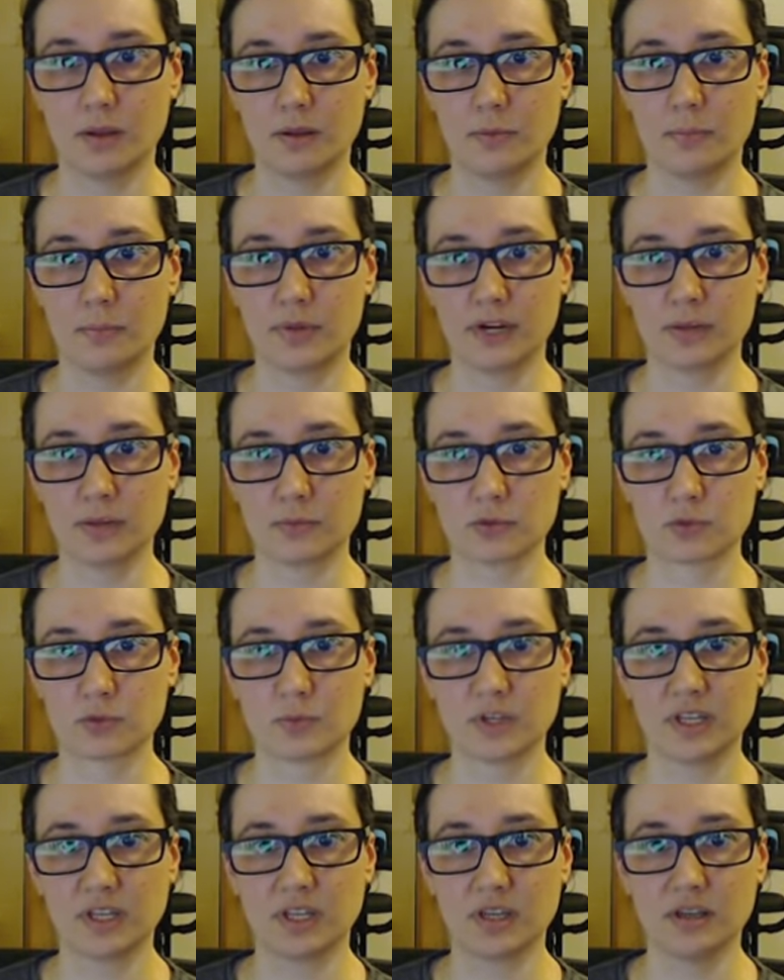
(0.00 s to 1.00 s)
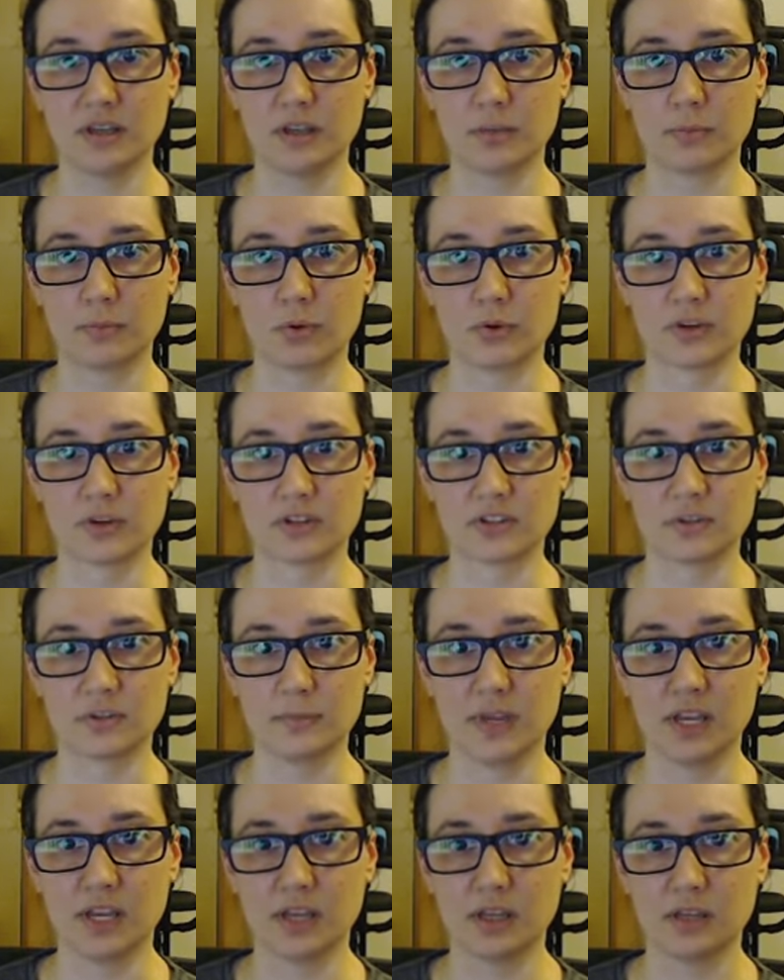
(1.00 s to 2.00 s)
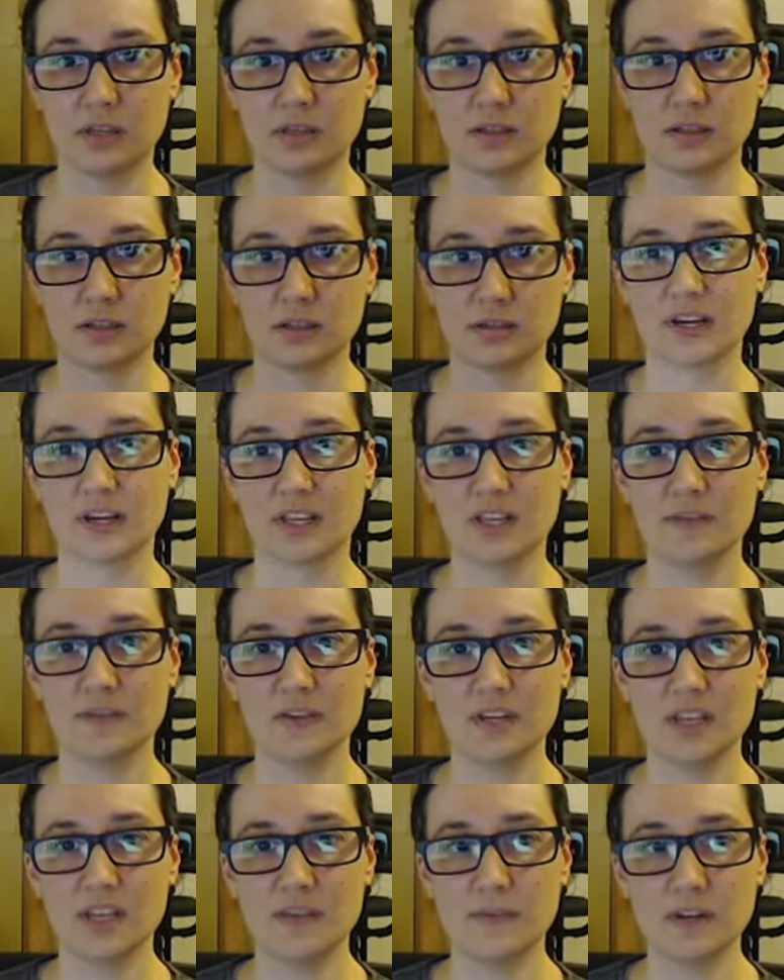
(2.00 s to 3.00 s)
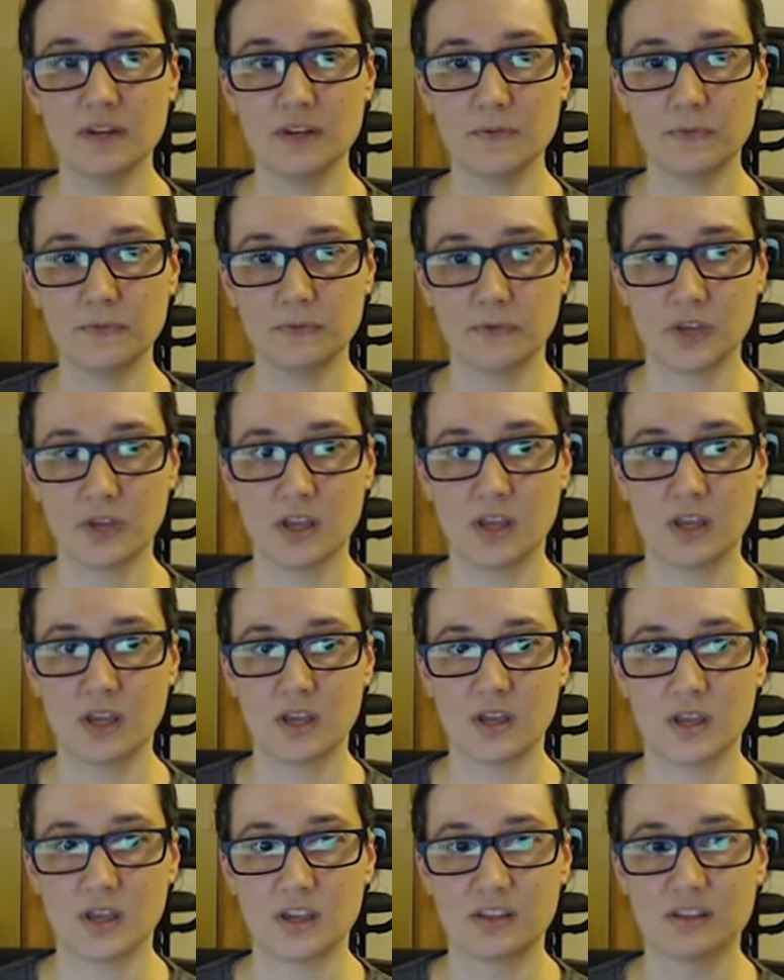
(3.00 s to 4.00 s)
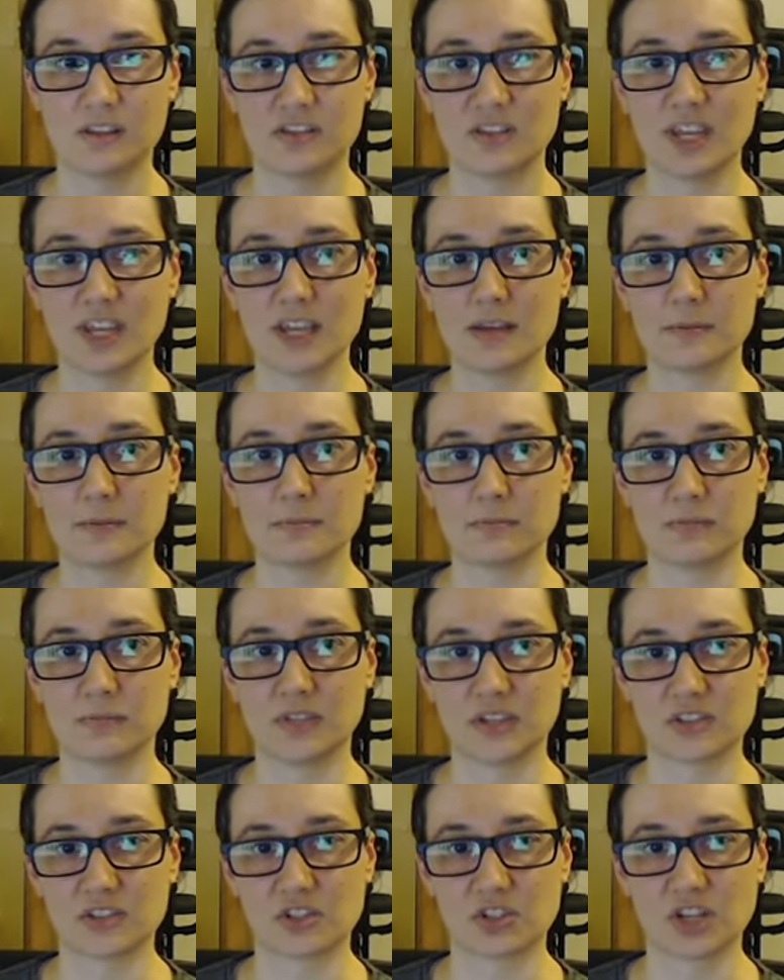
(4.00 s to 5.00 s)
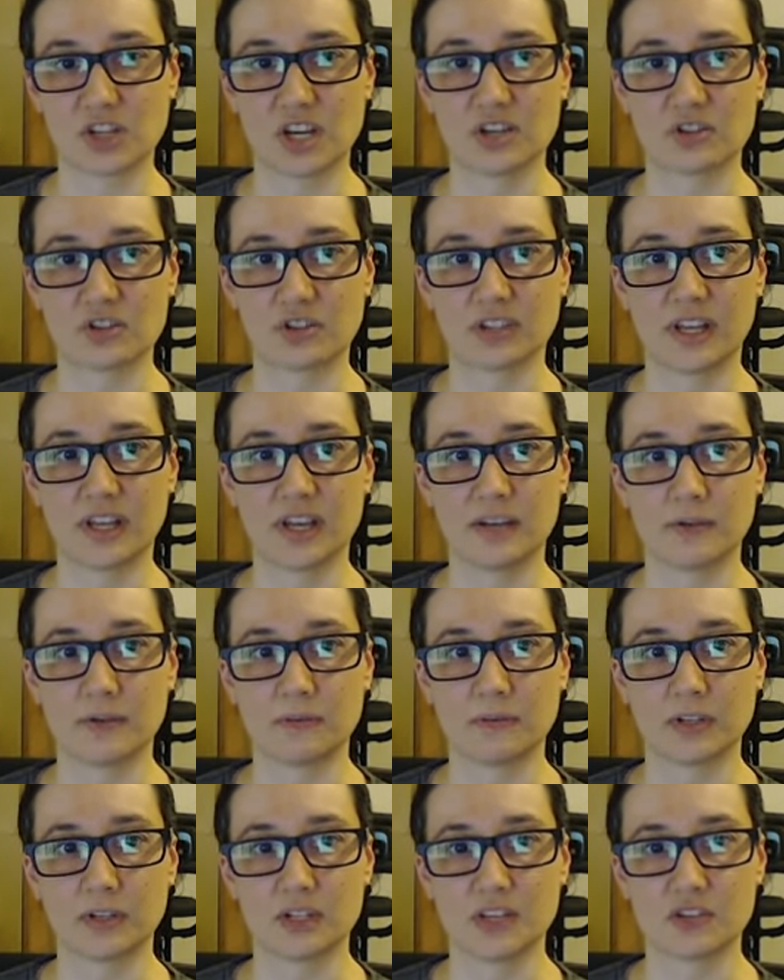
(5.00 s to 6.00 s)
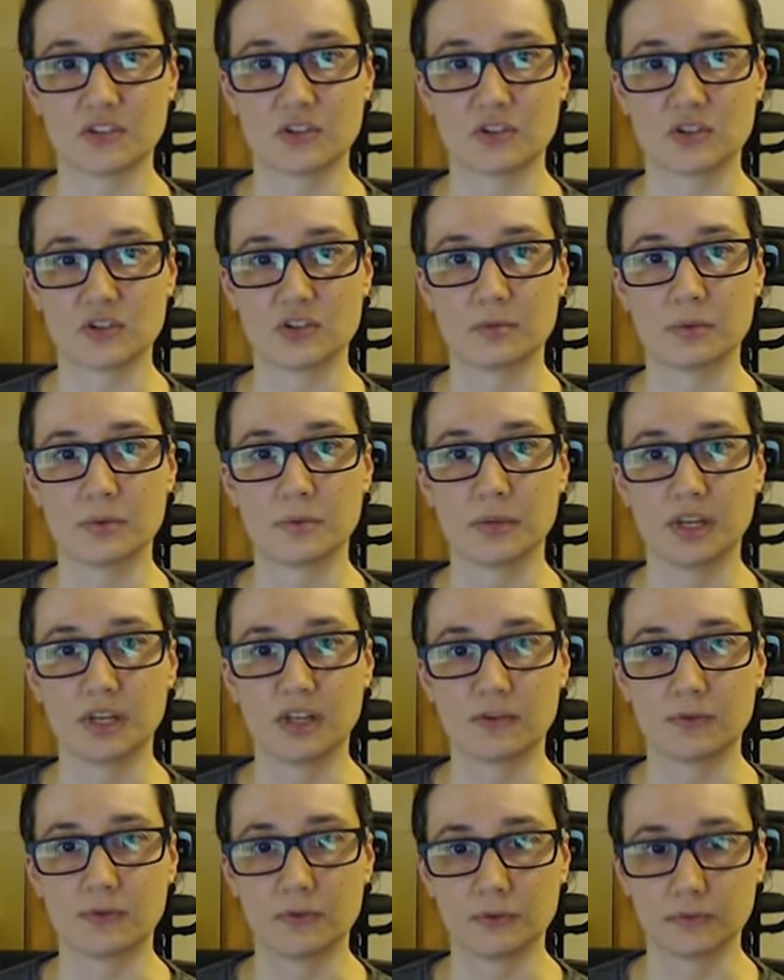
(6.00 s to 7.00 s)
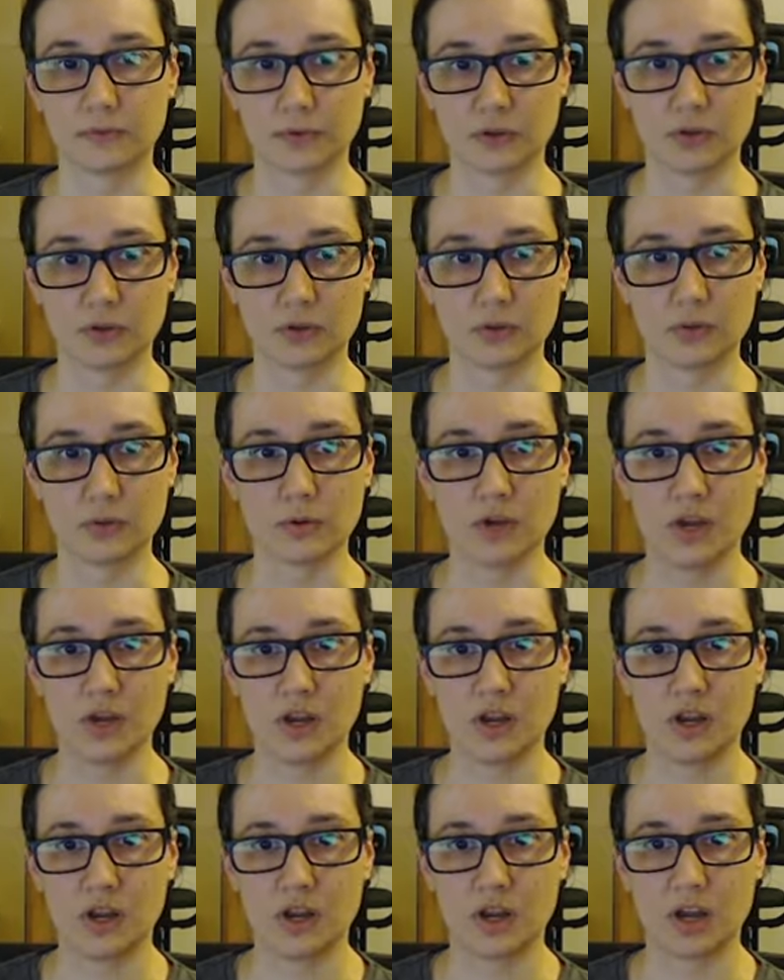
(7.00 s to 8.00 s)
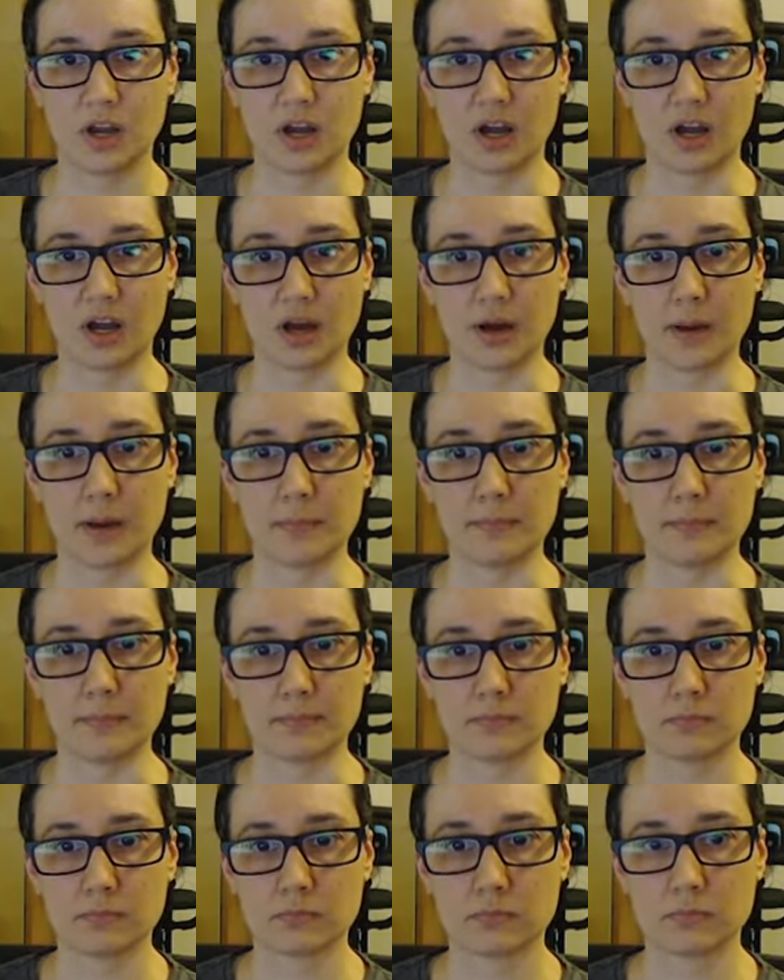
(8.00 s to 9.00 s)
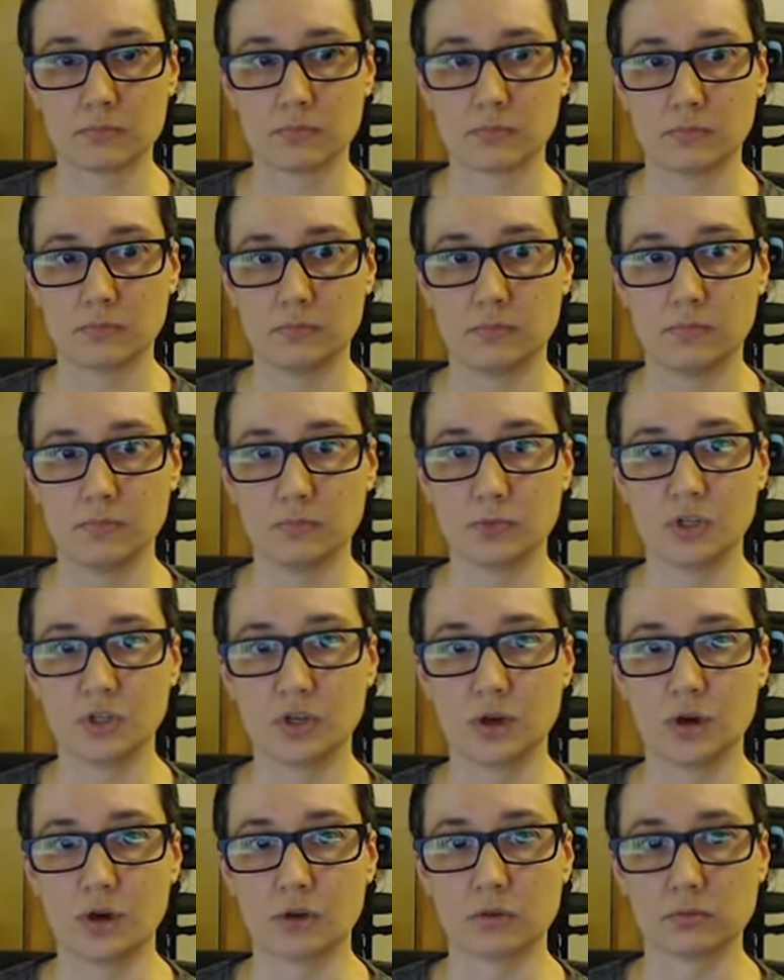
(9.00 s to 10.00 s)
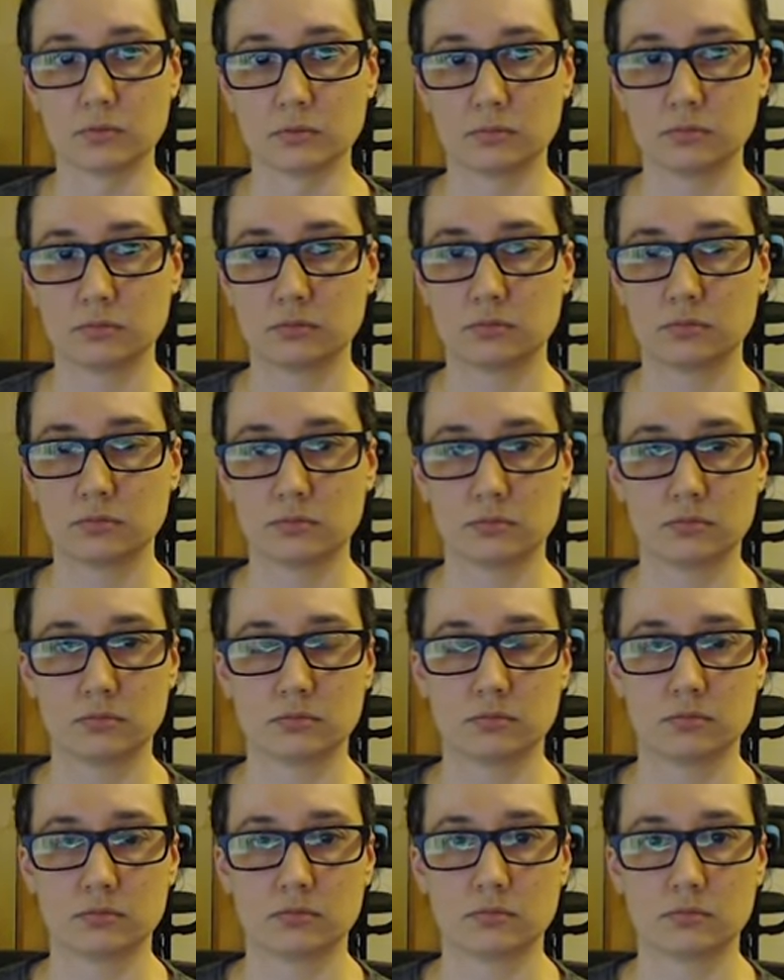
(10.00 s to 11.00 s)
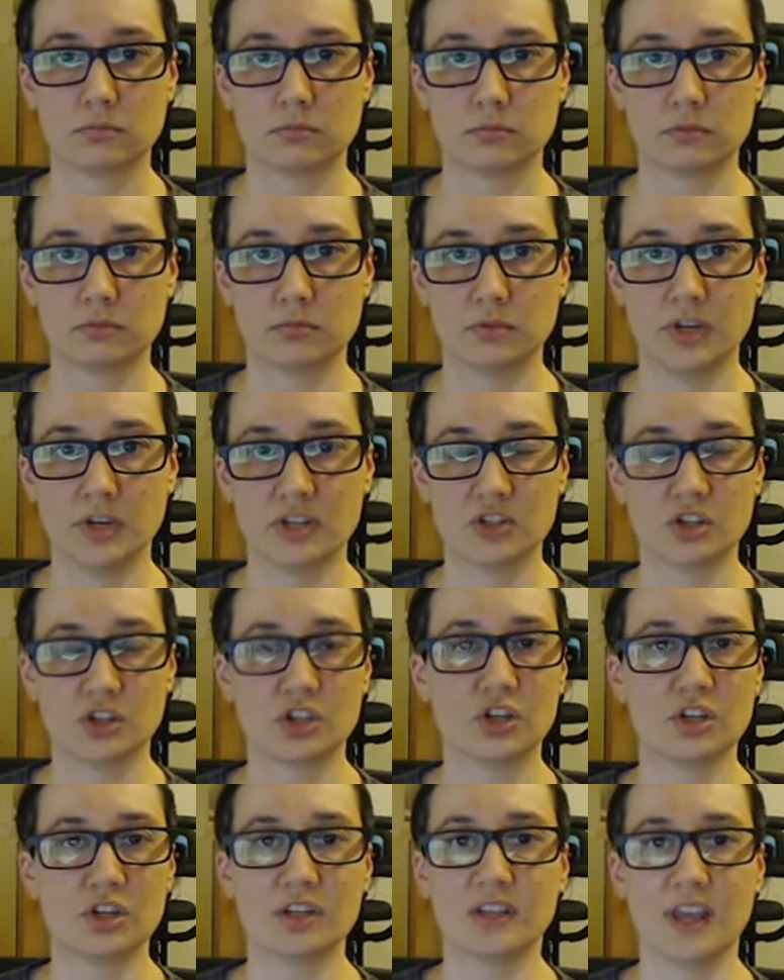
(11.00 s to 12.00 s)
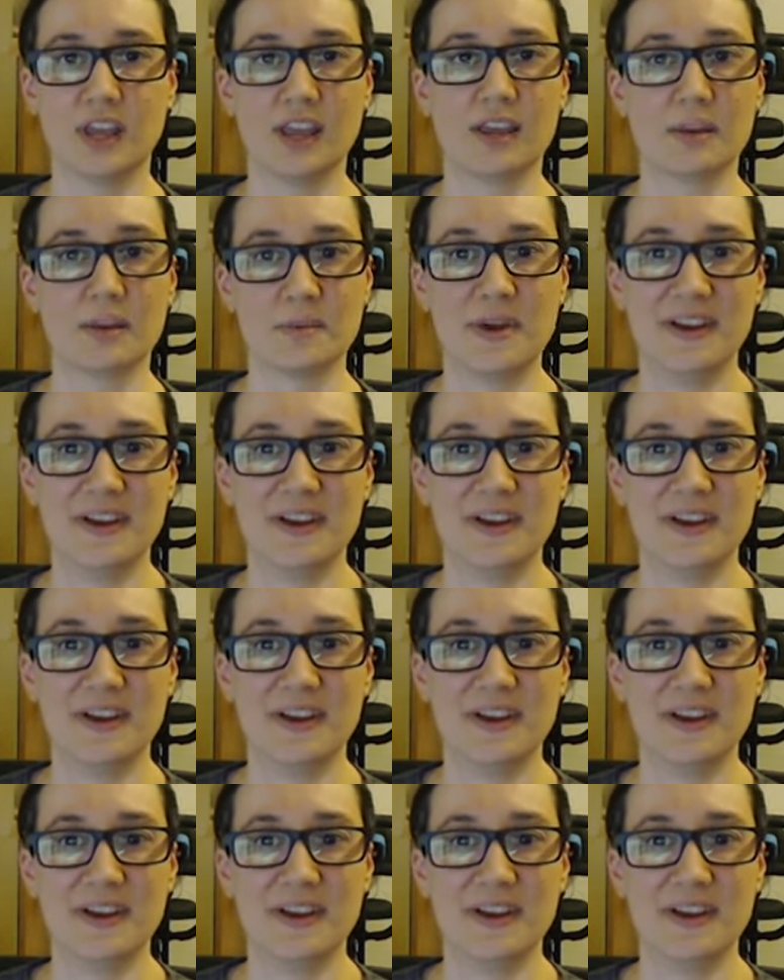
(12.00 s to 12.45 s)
but it was really important to me. Even, even if this game doesn't change your life and isn't super meaningful for you, um, you know, it's a good game.